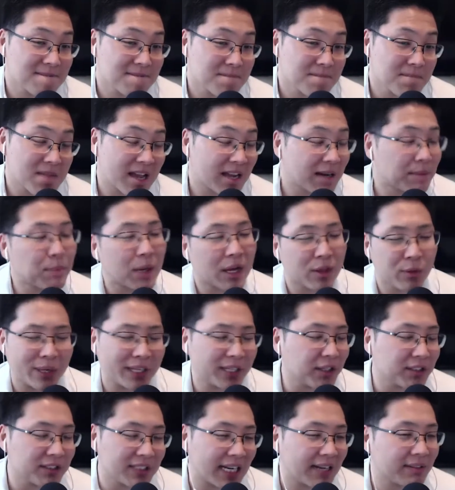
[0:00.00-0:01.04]
And by the way, it
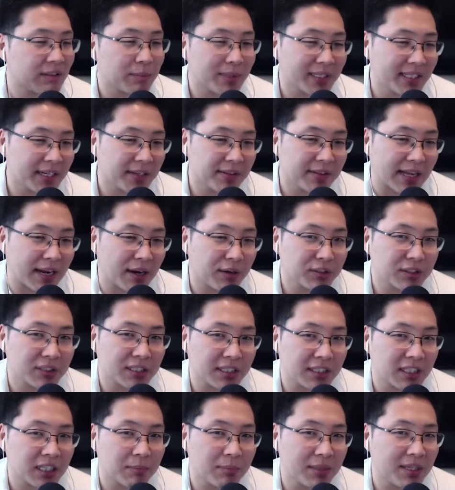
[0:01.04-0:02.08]
doesn't have to be 10,000.
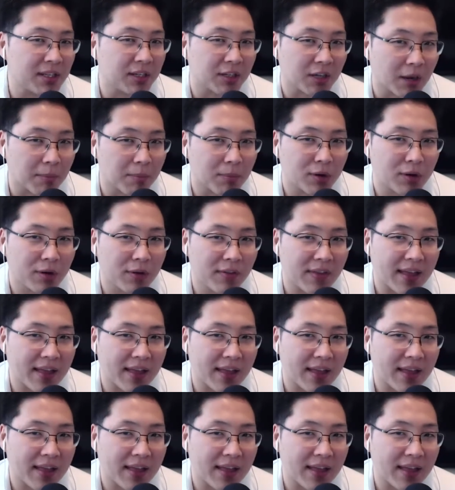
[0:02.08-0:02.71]
It can be the number